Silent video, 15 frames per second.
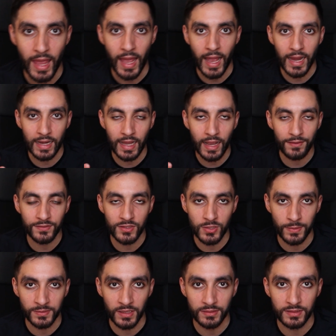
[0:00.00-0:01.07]
and after
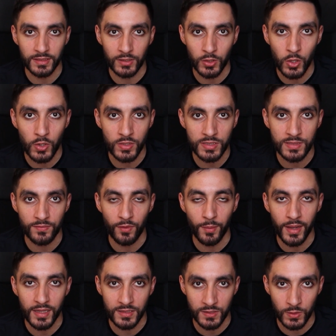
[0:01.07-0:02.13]
subtracting costs
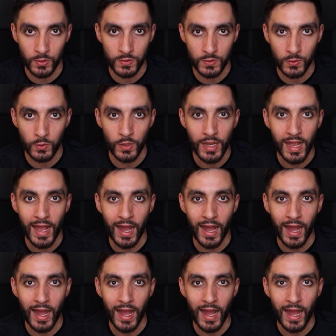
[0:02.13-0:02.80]
from our total,